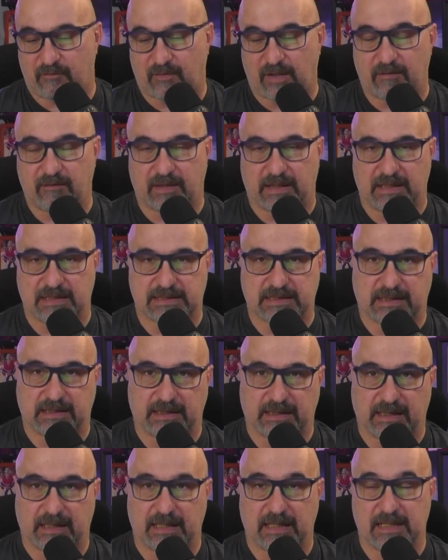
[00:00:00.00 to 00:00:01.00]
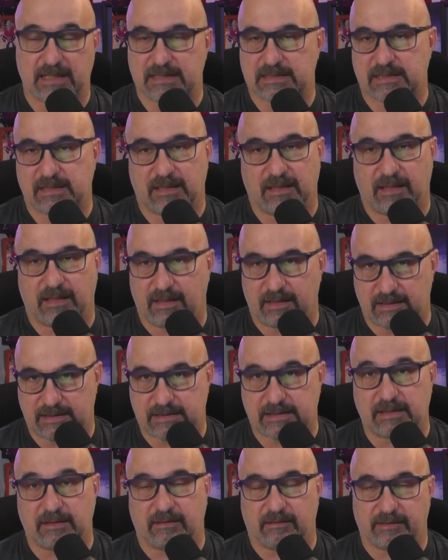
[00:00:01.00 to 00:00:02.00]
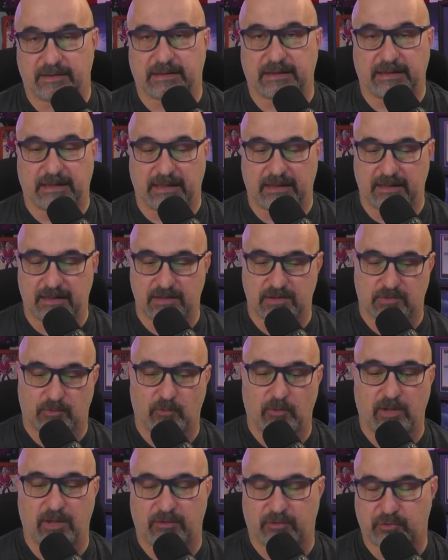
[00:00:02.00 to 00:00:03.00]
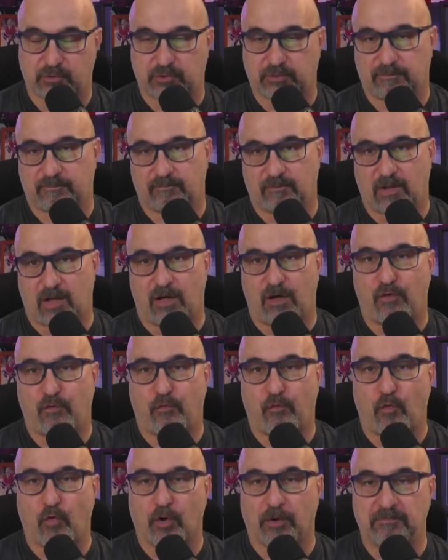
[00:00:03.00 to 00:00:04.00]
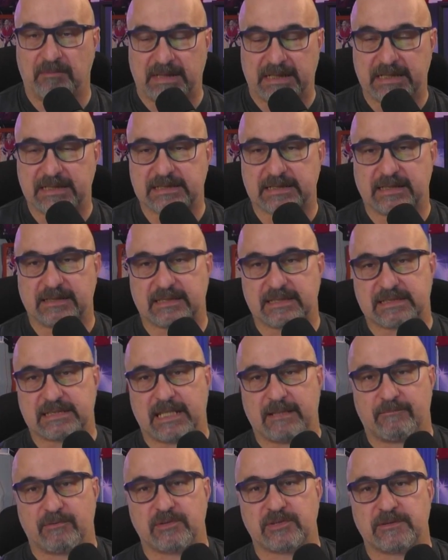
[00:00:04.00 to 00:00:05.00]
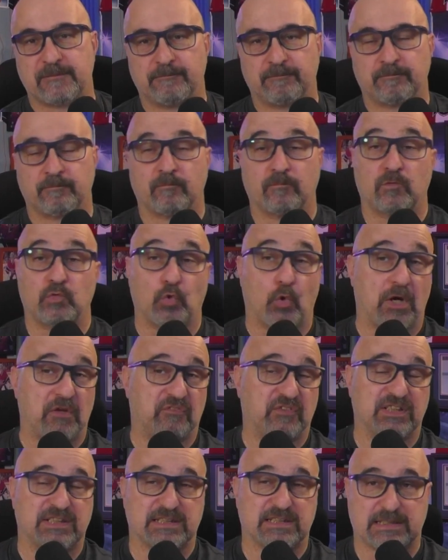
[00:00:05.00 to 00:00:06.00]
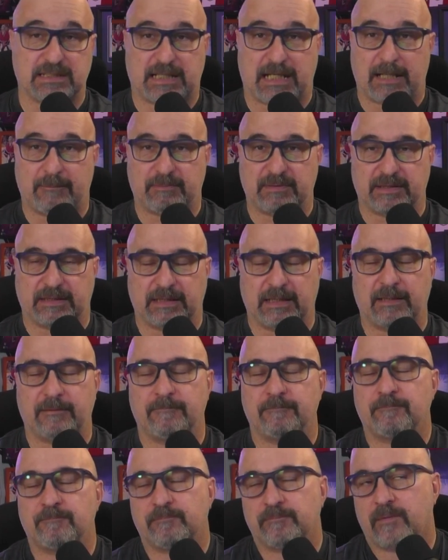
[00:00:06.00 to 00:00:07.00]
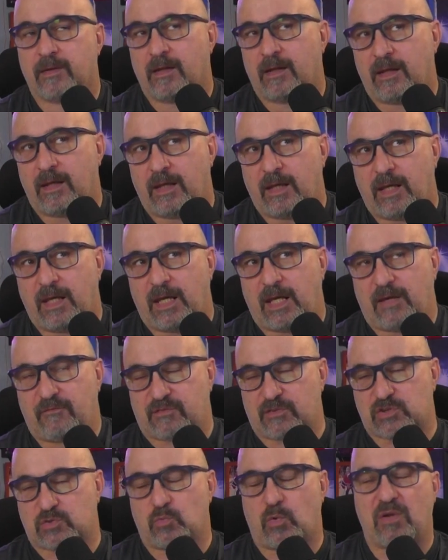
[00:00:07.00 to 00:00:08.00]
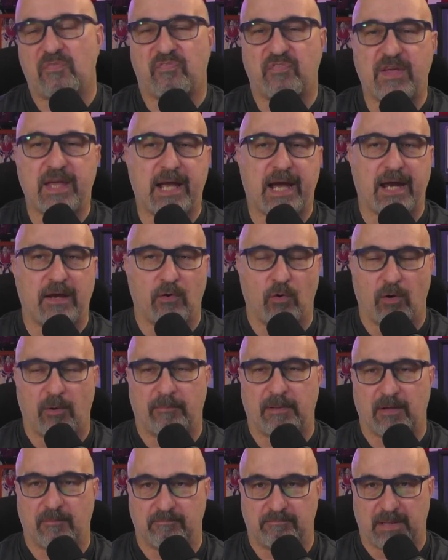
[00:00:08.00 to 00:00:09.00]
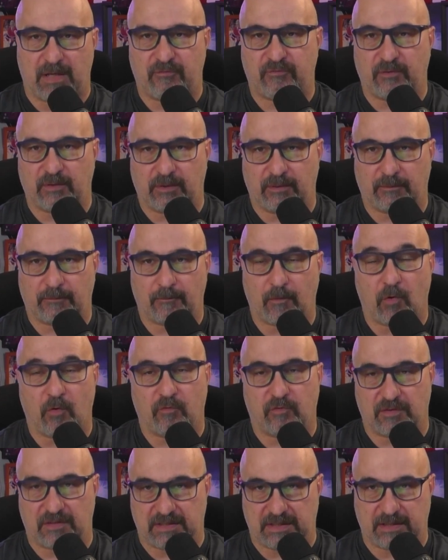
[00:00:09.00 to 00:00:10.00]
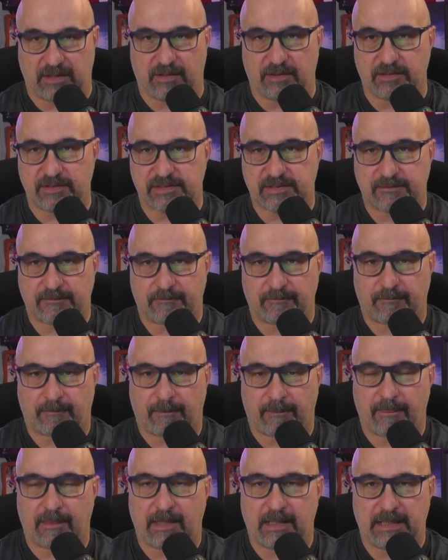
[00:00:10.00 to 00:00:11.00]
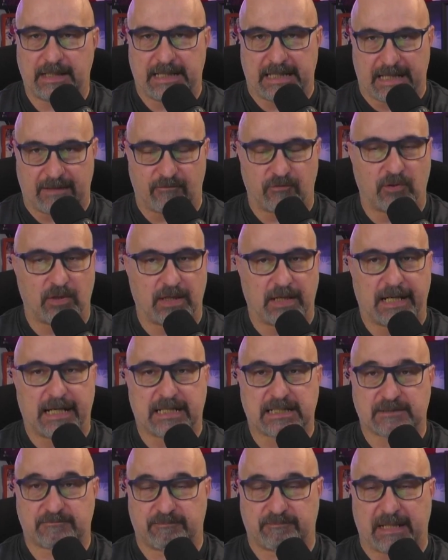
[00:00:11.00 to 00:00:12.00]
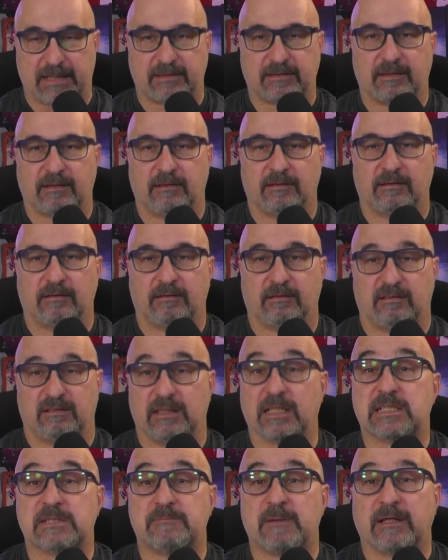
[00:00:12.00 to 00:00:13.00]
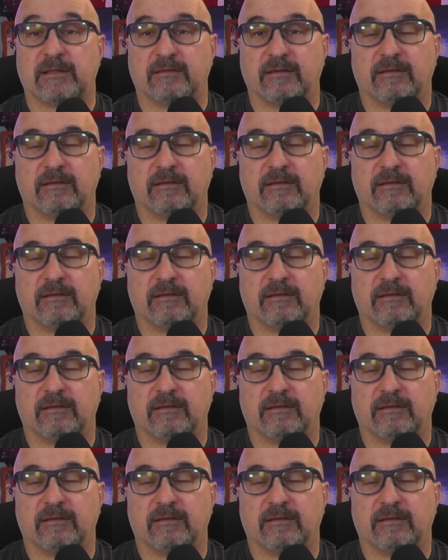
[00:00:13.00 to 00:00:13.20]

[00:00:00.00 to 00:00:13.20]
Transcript: against the Canadiens. Still, the Canadiens won all 4 meetings against the Sabres. Do I think that's going to happen again? If there's one thing I know about Buffalo over the years, never expect the expected.